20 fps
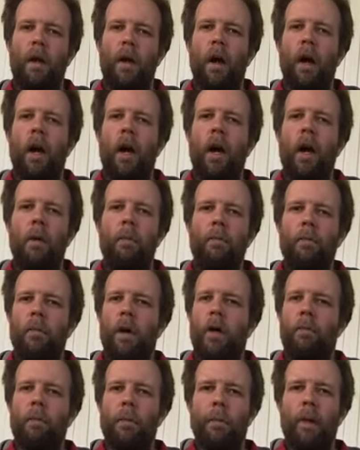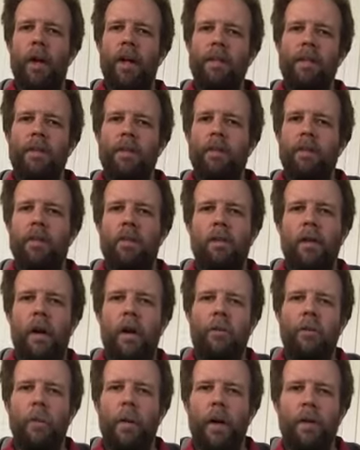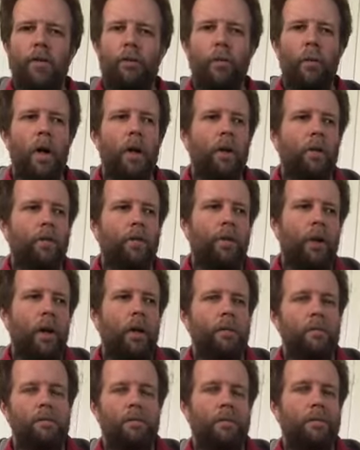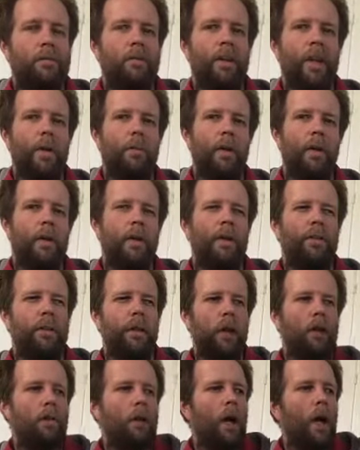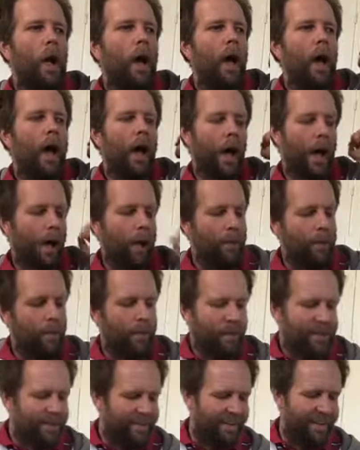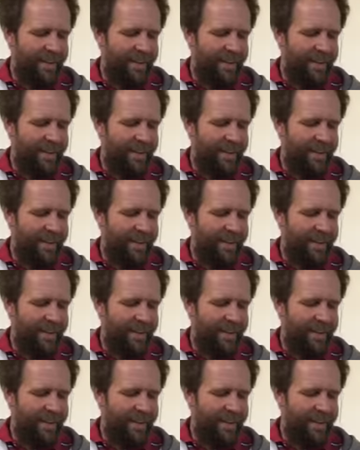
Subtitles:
I've been playing this since I was about 12, so not that many years ago. But that's